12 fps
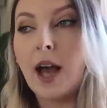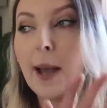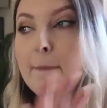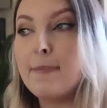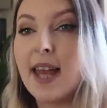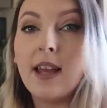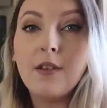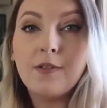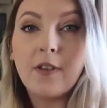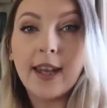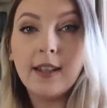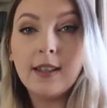I may
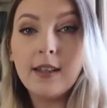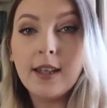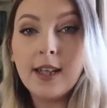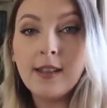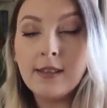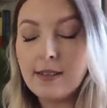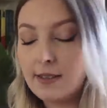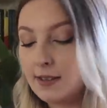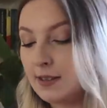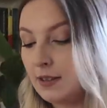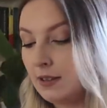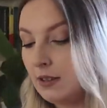fail at
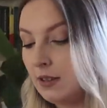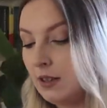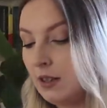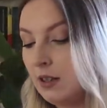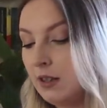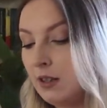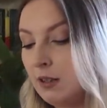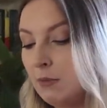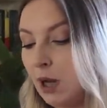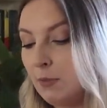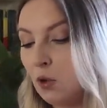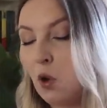this,
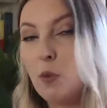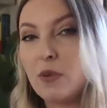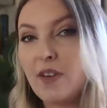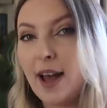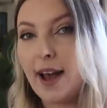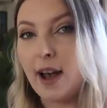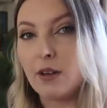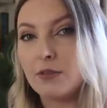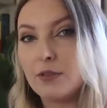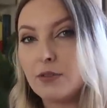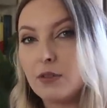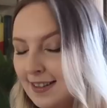but I'm going with have.
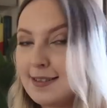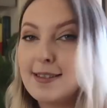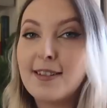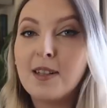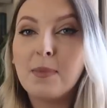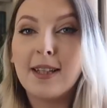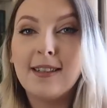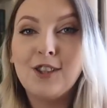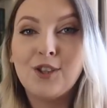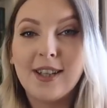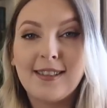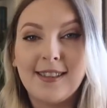This is gonna be an
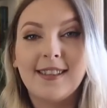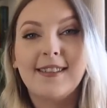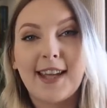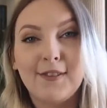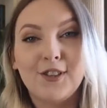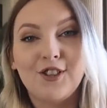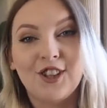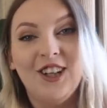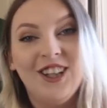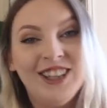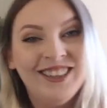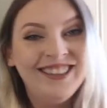interesting scavenger
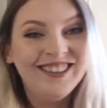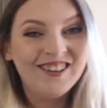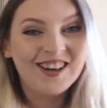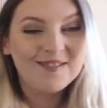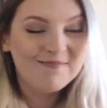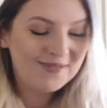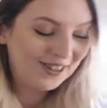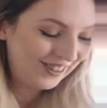around